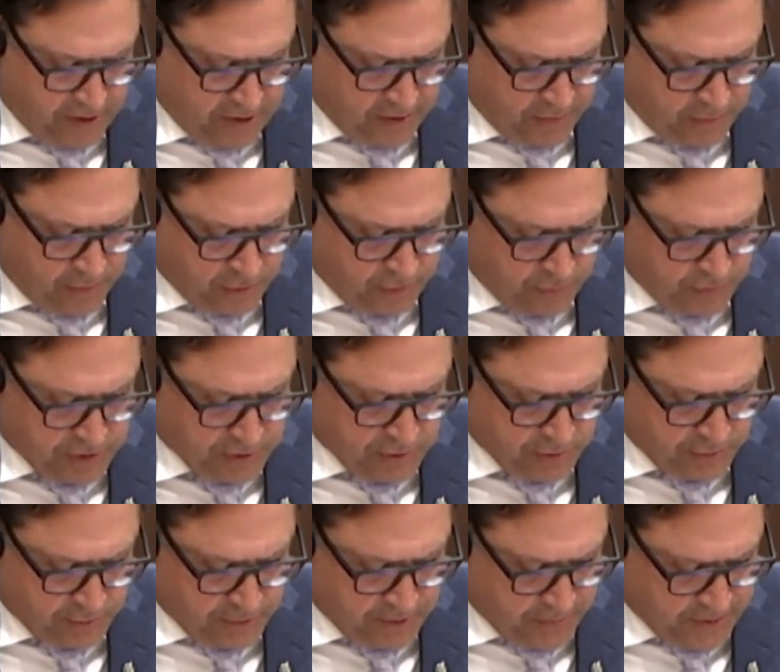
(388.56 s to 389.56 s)
that we
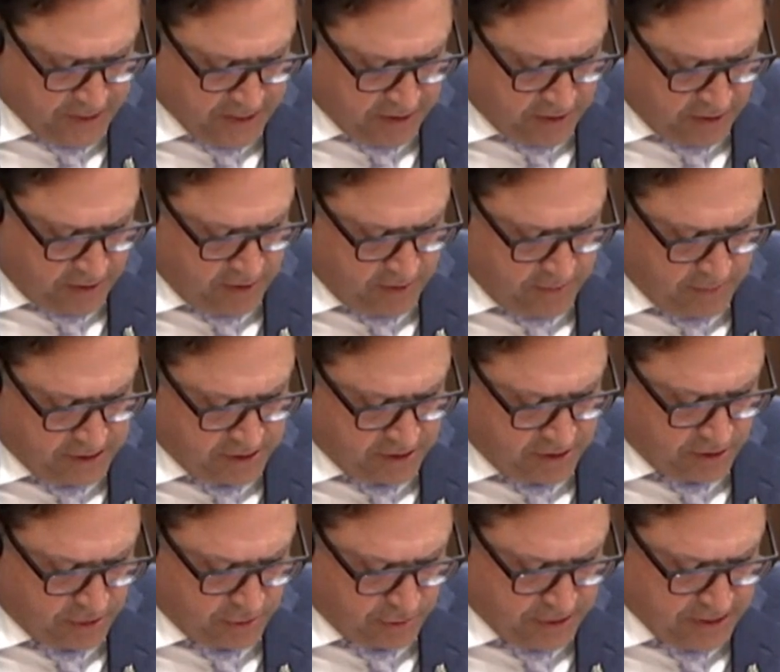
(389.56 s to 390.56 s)
resume debate on
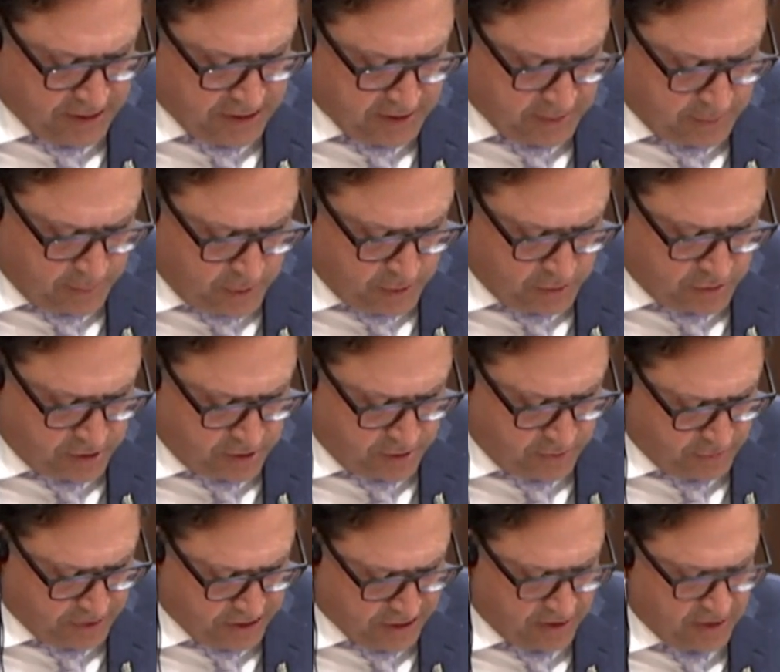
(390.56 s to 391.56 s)
Mr. Green's
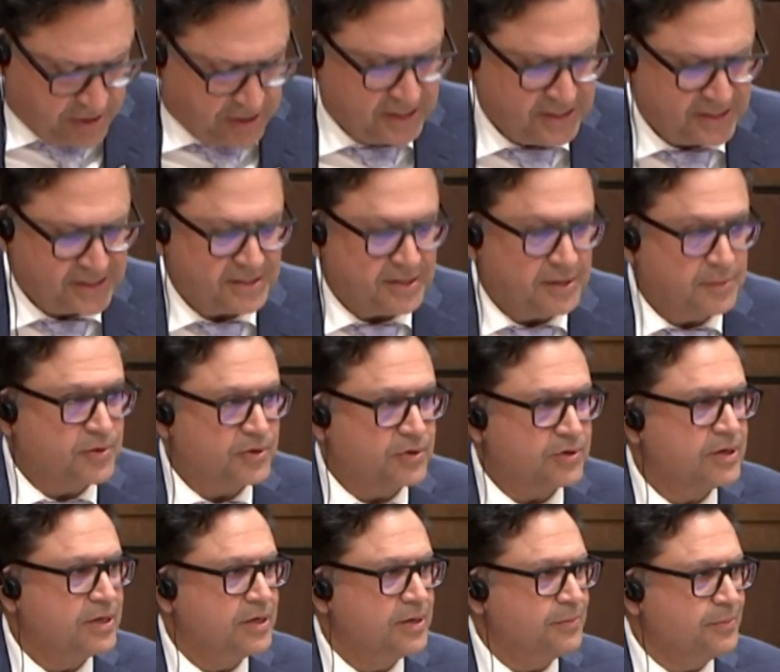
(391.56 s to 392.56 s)
motion regarding
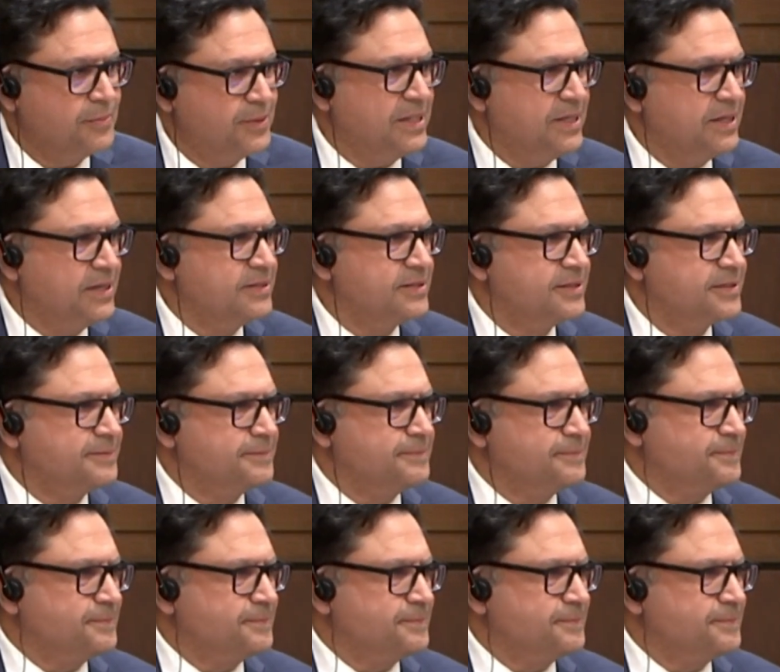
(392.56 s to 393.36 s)
summer meetings.